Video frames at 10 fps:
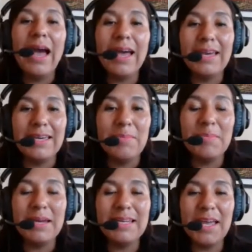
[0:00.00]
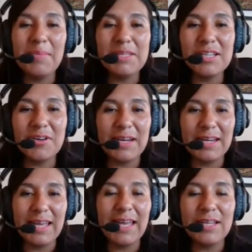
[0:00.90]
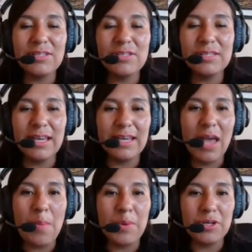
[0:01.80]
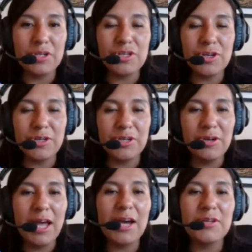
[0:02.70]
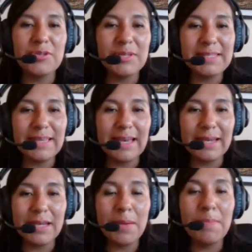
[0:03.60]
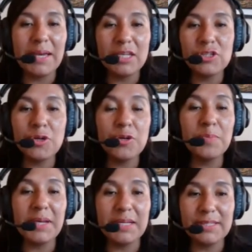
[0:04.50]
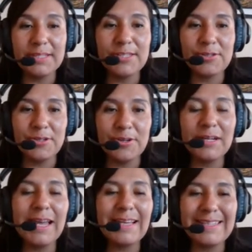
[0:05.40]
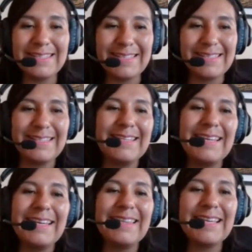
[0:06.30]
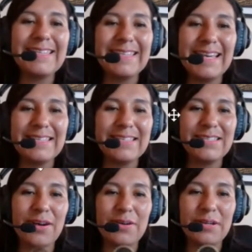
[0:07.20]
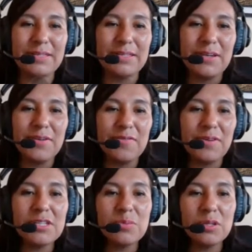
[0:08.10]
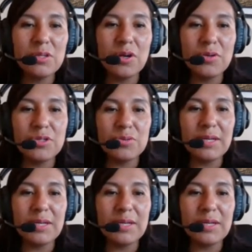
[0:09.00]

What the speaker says: Hi, my name is Lorena, and today I'm going to show you how to assign a page or pages to your classes. Let's get started. First, we'll go to